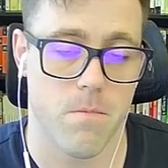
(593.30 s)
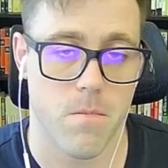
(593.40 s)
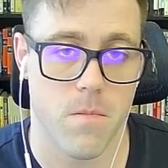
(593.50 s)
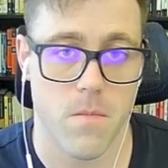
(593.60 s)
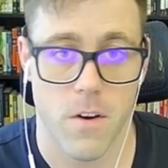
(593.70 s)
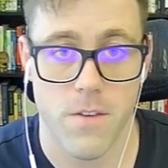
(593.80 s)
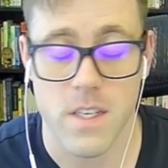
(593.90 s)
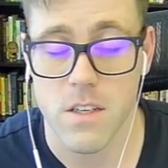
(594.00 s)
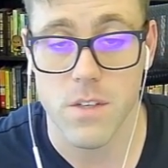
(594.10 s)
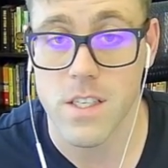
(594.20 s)

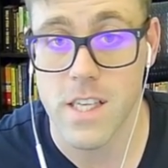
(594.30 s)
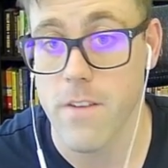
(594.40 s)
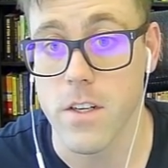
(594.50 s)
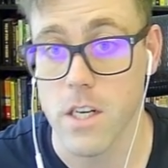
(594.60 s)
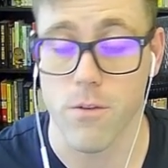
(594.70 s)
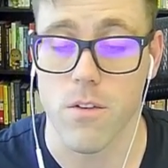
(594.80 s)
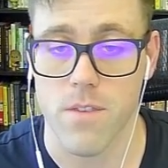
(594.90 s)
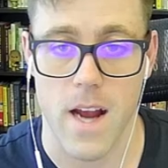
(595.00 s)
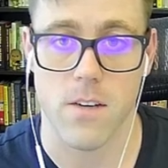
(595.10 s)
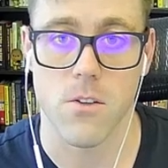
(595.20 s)
effectively seven different
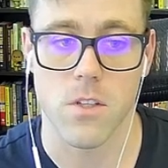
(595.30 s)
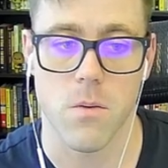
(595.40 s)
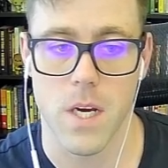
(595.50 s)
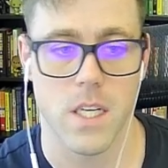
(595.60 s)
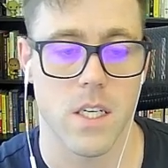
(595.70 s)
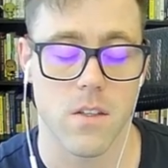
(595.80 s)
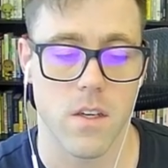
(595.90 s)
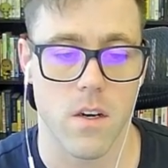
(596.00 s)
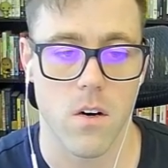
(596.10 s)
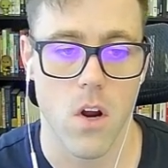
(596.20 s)
factors that we had to
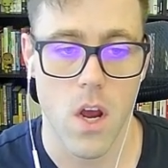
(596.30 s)
consider.